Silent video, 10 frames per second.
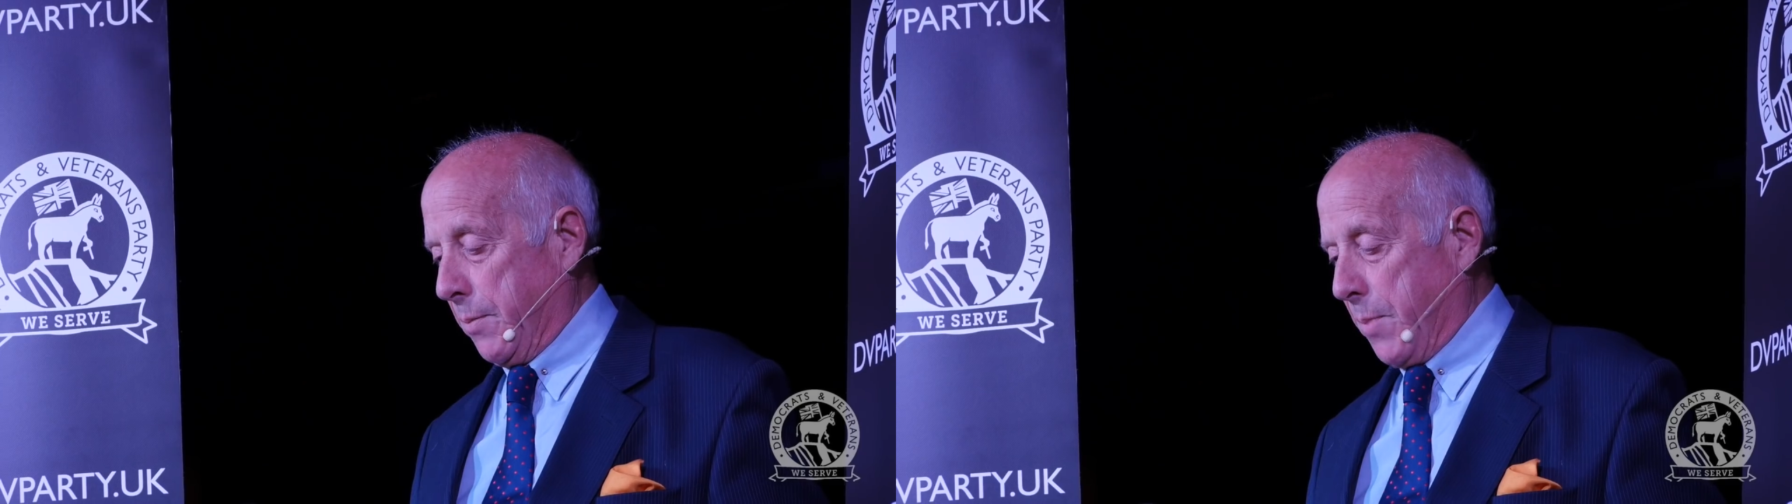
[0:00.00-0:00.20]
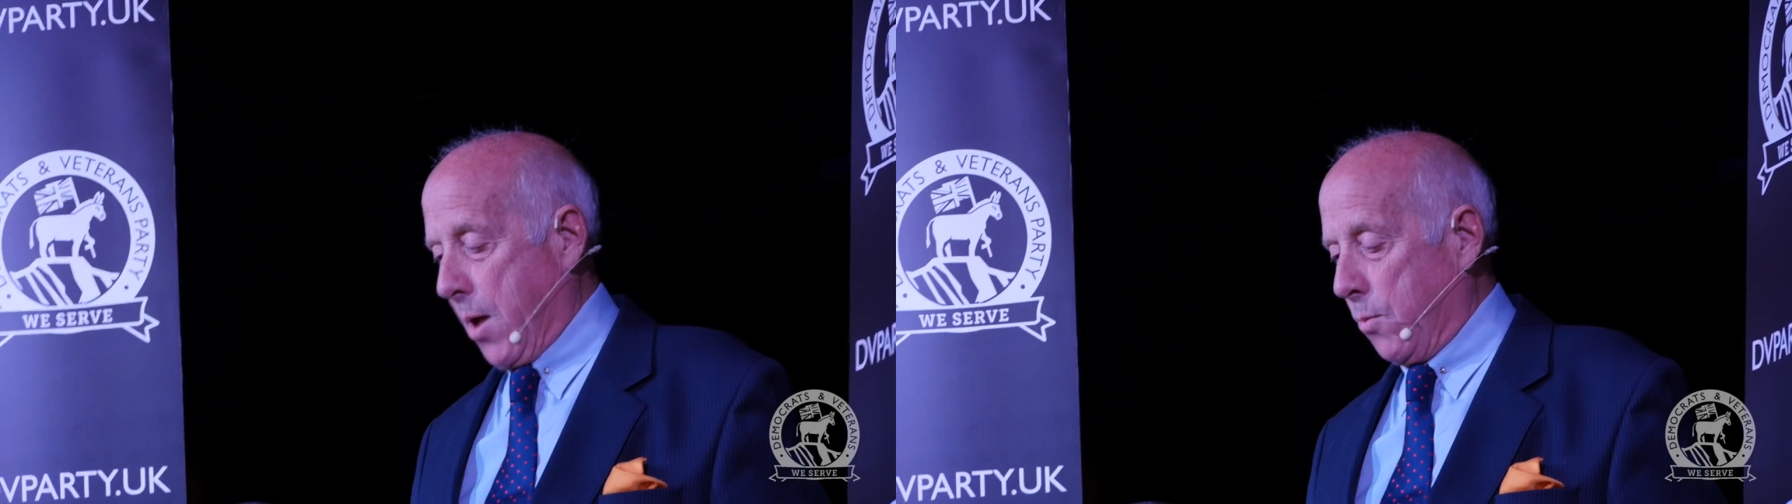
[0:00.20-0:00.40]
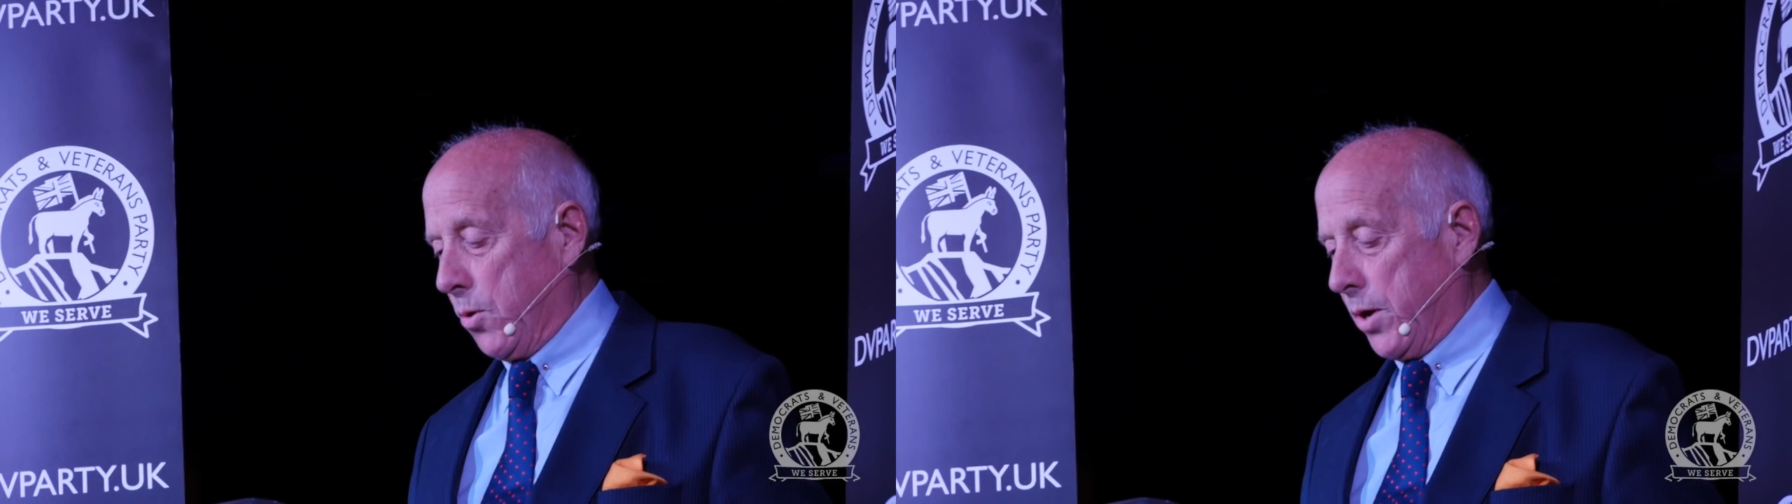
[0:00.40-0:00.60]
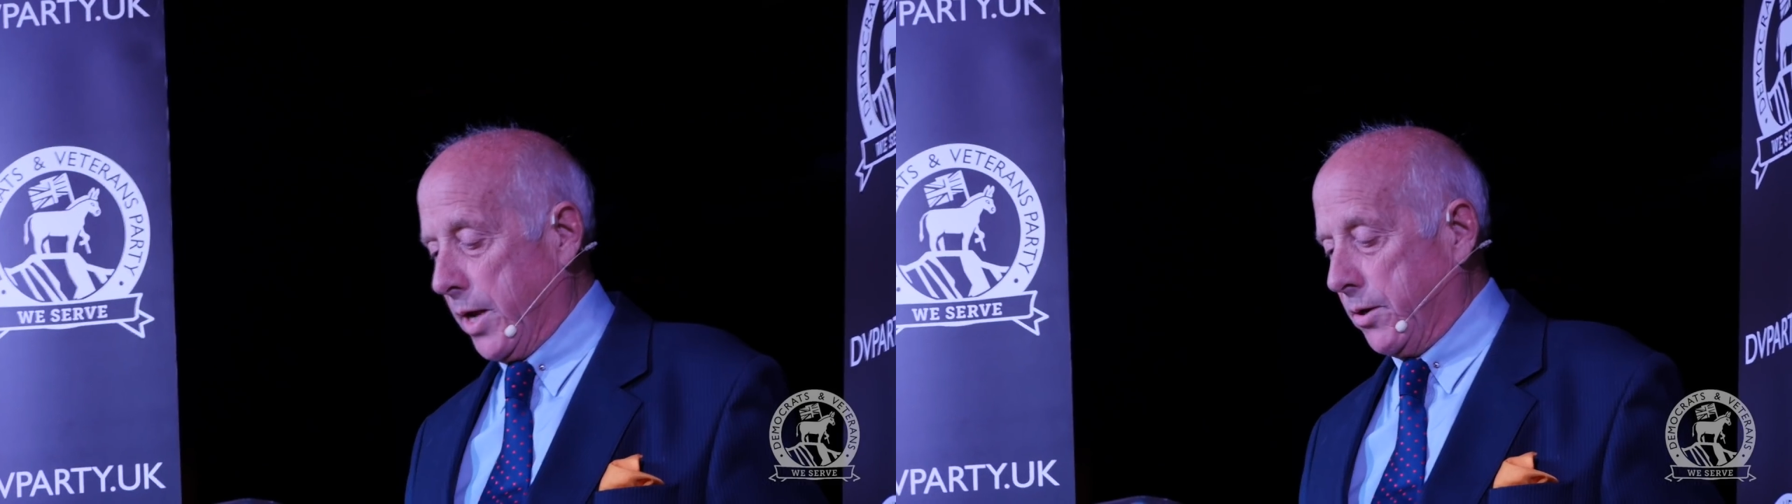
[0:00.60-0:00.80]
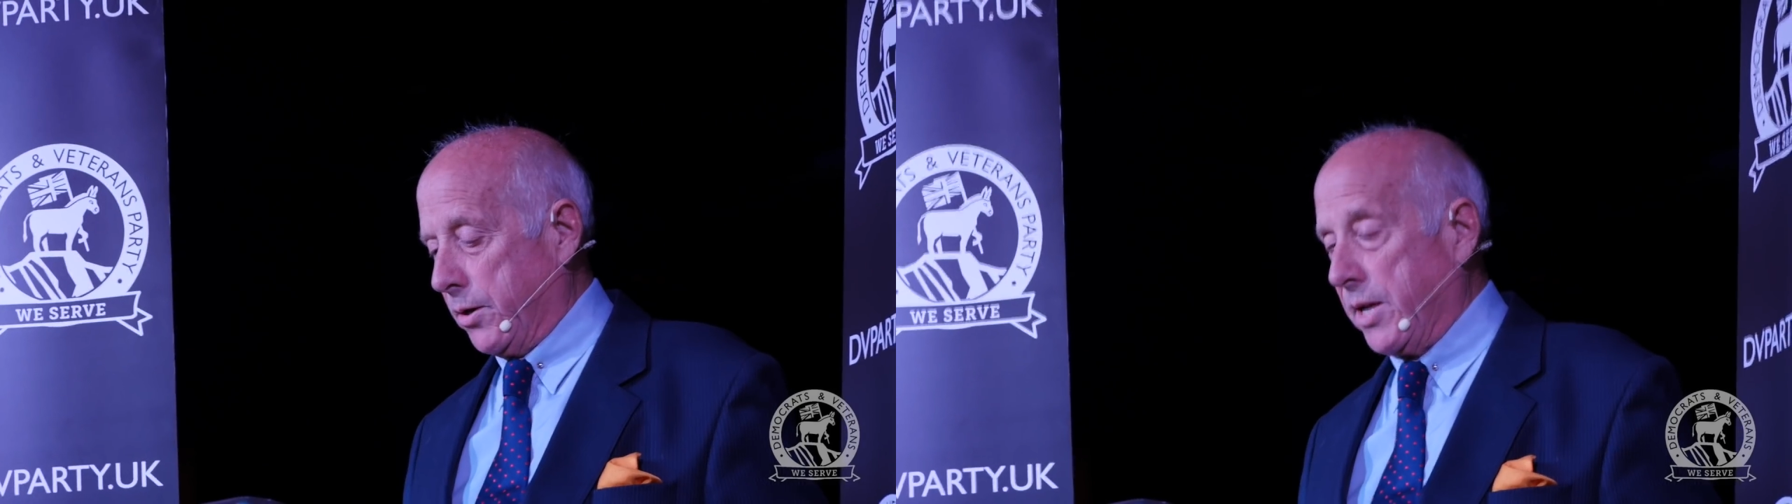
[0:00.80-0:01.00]
about what
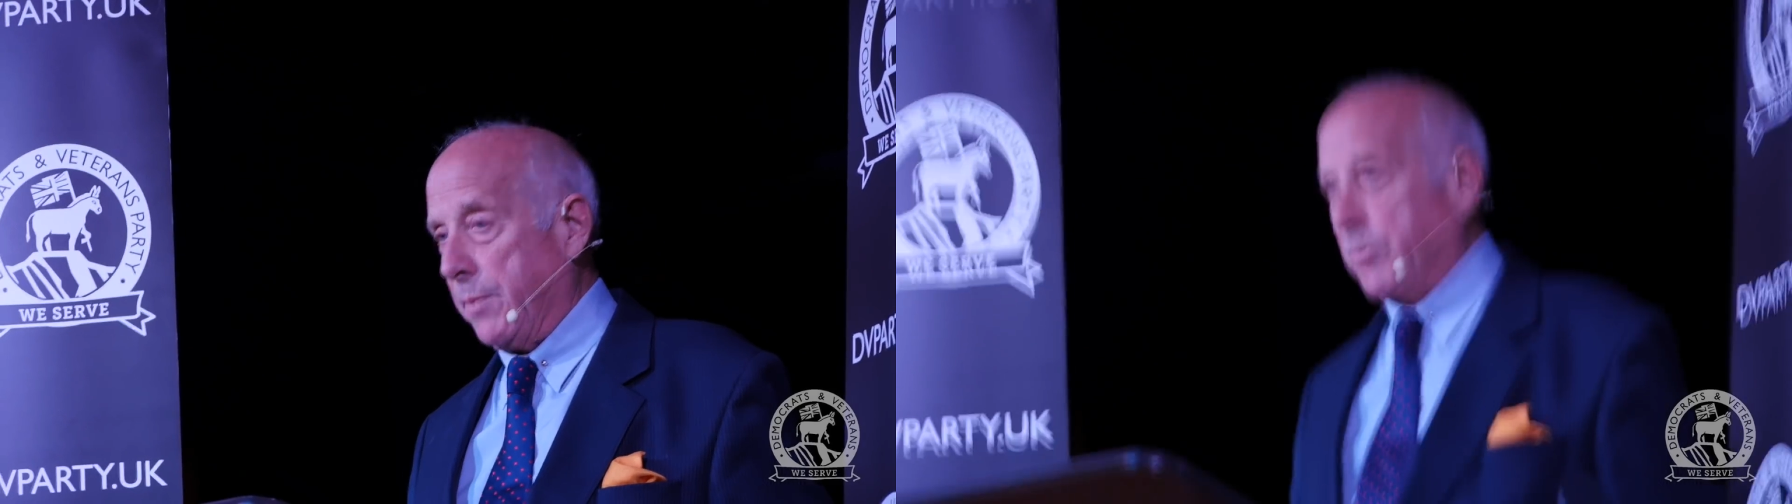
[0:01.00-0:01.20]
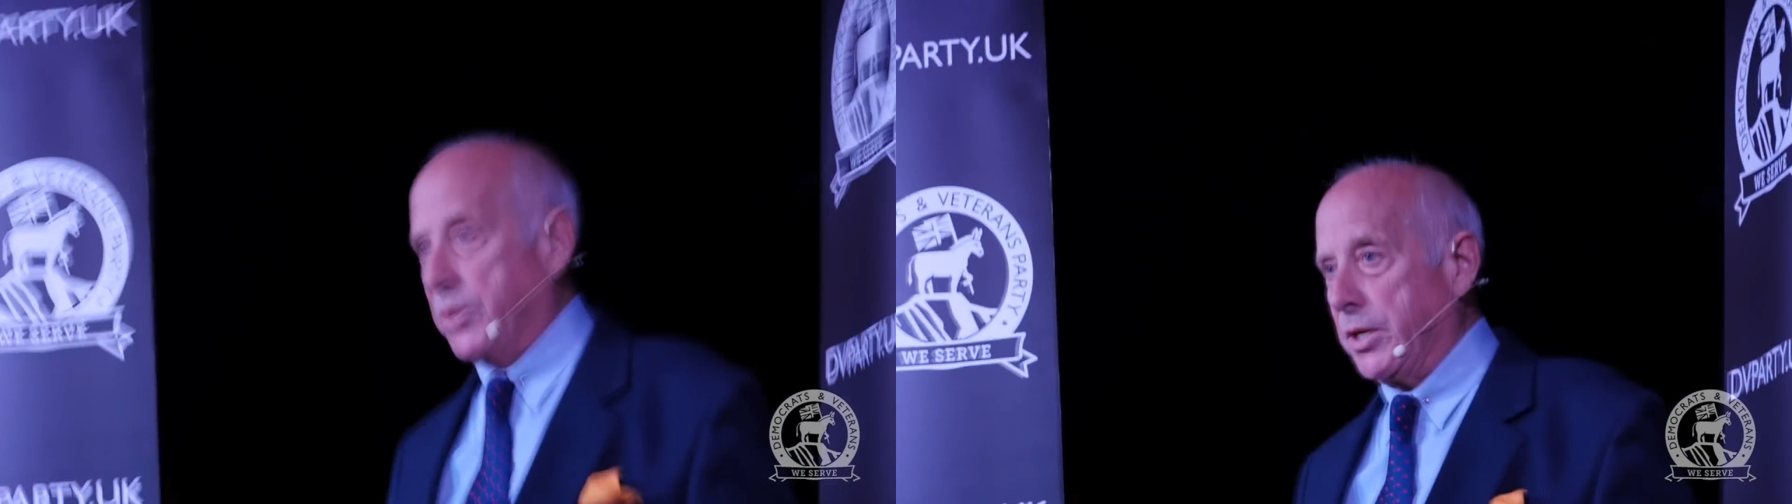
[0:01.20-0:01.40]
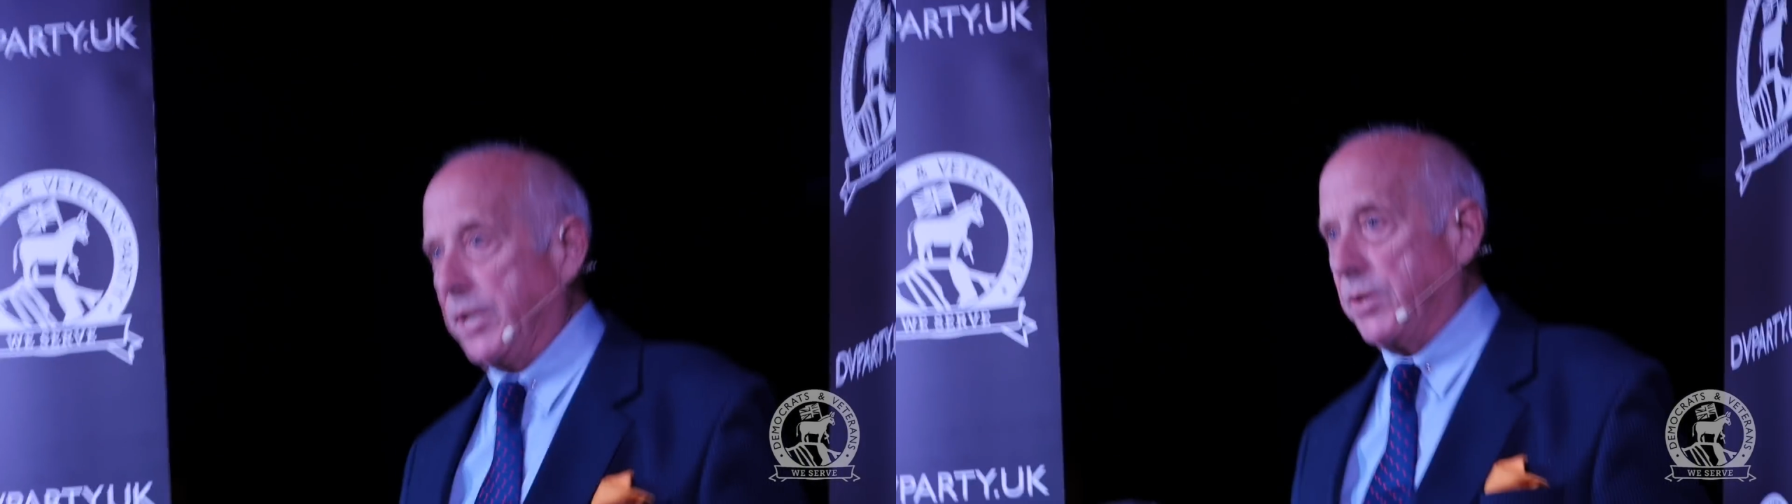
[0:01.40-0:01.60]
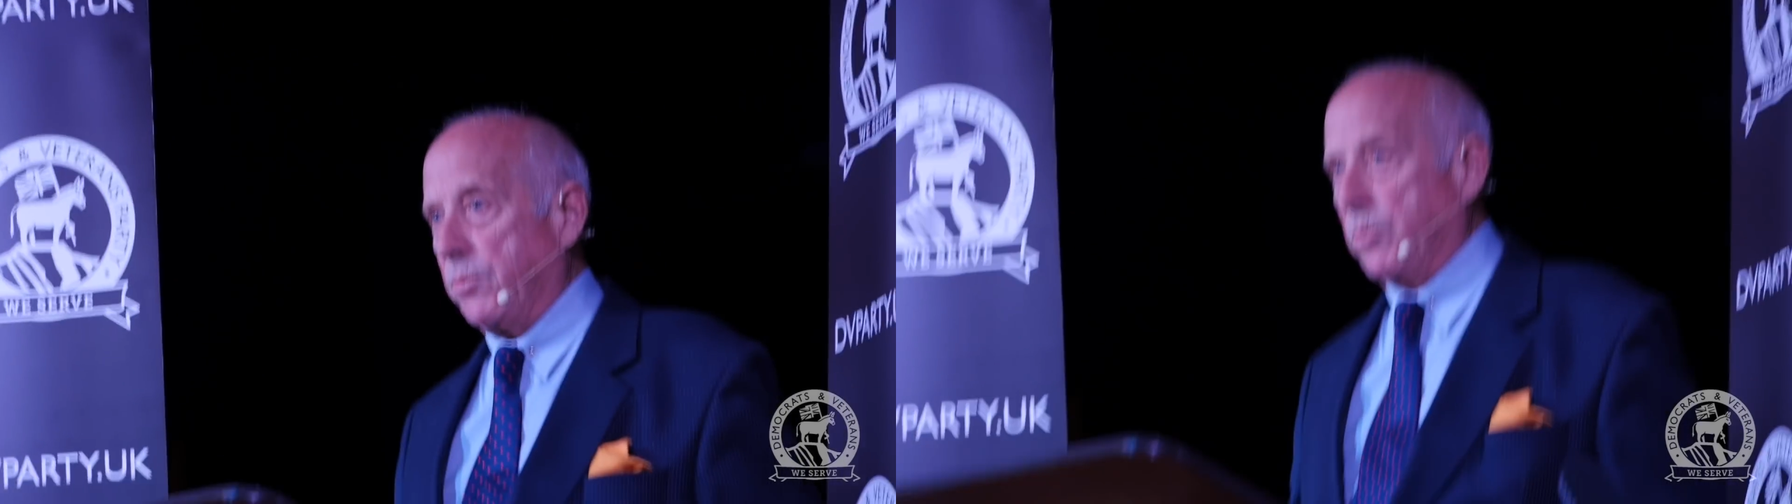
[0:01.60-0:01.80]
I could come and say to you,